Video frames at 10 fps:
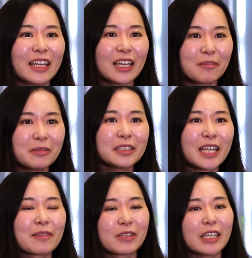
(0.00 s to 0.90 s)
Every
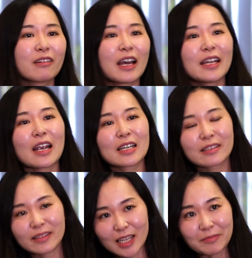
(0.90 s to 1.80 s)
time if I
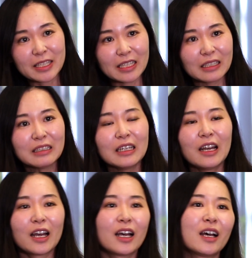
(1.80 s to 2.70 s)
ask something,
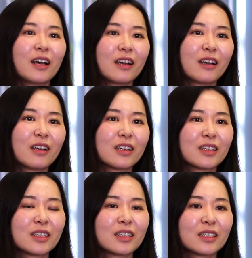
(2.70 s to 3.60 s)

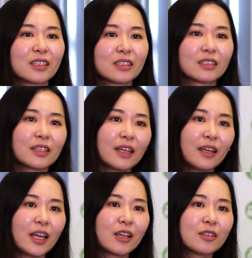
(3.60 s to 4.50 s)

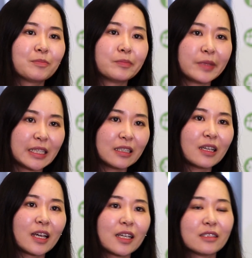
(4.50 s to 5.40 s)
help me
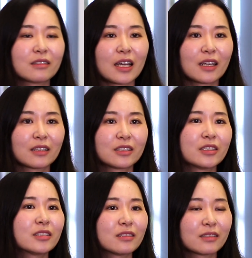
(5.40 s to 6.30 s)
and
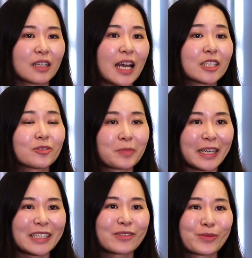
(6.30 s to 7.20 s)
good
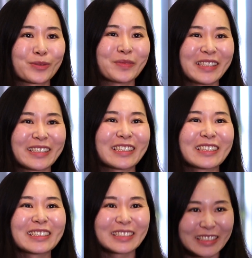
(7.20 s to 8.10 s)
advice from
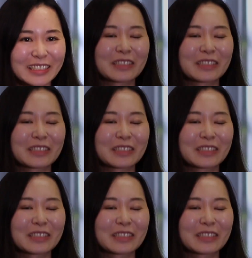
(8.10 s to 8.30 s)
here.